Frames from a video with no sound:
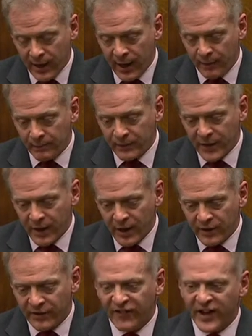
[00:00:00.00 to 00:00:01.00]
um,
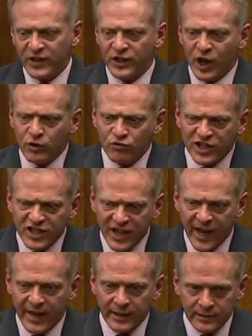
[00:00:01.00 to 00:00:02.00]
the fact that I
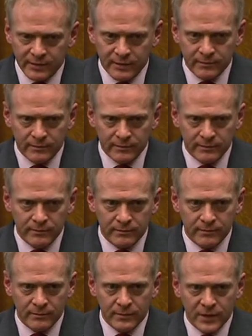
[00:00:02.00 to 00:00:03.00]
retain,
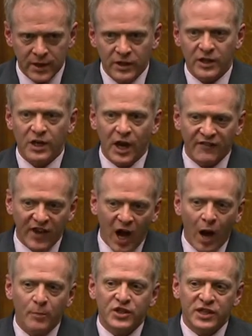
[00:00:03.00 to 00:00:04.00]
that I have
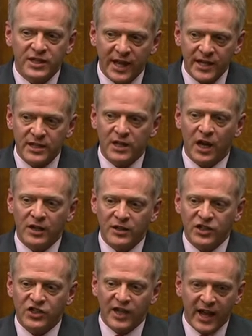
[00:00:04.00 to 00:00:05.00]
up-to-date
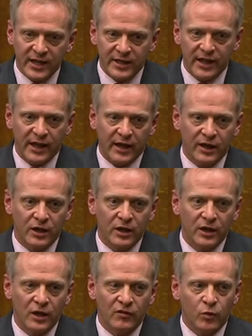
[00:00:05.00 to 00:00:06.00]
understanding
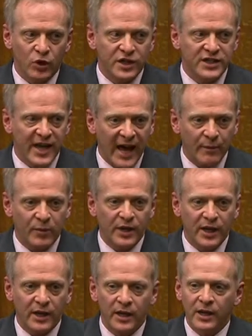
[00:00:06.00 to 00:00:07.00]
of what is
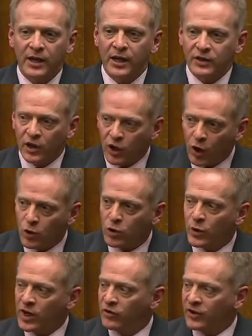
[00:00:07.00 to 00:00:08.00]
happening in the
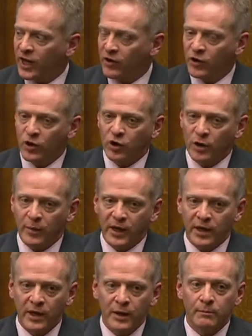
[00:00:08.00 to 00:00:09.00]
local healthcare economy
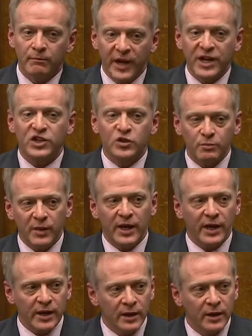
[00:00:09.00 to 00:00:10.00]
makes
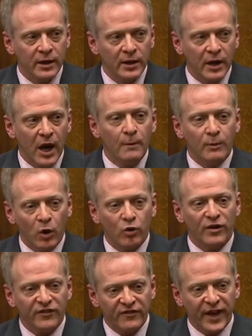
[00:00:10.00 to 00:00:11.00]
me a
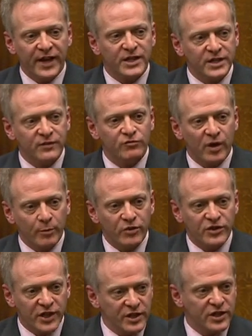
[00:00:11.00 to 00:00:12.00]
more effective
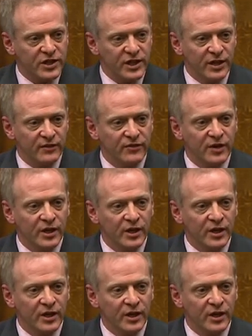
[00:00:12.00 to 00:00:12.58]
representative